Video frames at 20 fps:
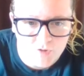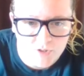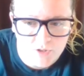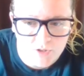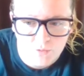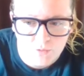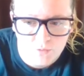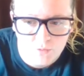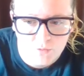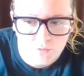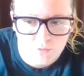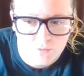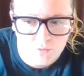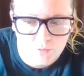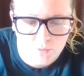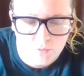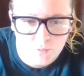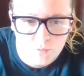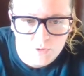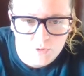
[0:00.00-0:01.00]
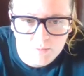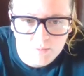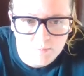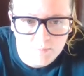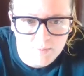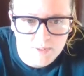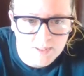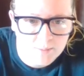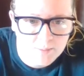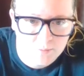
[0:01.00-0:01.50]
you wouldn't
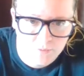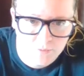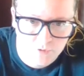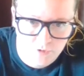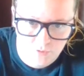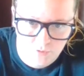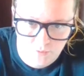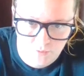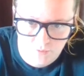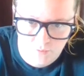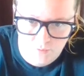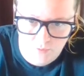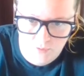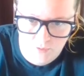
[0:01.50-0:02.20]
be able to,